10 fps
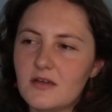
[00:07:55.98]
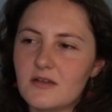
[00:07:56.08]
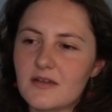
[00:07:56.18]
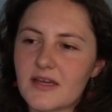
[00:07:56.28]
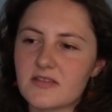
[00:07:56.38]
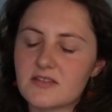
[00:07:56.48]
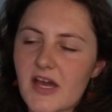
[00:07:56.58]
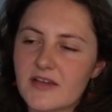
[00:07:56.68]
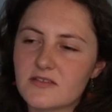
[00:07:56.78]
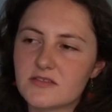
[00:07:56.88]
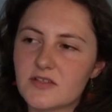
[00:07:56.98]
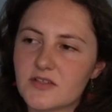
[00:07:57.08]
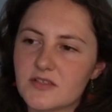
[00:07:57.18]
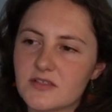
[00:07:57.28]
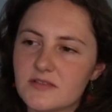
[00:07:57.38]
like a
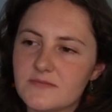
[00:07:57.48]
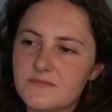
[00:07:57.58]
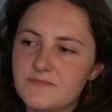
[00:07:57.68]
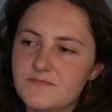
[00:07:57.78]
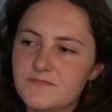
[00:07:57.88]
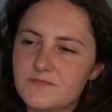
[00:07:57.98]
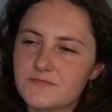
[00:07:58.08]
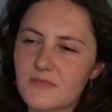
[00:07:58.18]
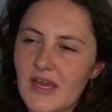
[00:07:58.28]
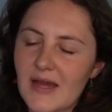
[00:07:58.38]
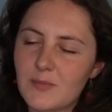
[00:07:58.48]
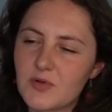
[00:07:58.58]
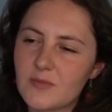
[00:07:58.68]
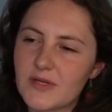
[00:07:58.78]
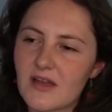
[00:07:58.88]
childhood
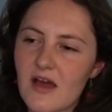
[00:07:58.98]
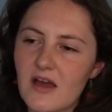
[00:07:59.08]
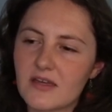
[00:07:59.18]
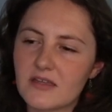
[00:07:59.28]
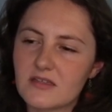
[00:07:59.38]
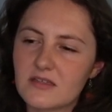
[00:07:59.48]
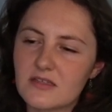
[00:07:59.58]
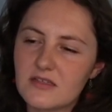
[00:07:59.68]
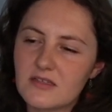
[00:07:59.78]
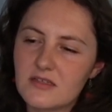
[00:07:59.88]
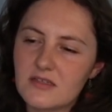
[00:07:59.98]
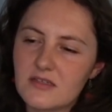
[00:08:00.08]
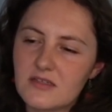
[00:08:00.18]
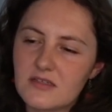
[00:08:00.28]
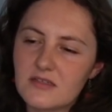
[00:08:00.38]
apple, but not
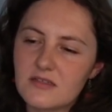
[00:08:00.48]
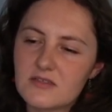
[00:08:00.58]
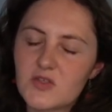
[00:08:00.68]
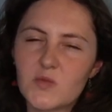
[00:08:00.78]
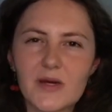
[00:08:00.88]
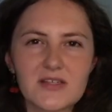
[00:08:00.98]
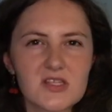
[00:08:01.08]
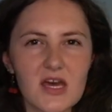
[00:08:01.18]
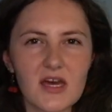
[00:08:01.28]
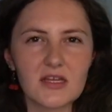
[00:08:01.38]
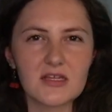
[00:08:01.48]
too much that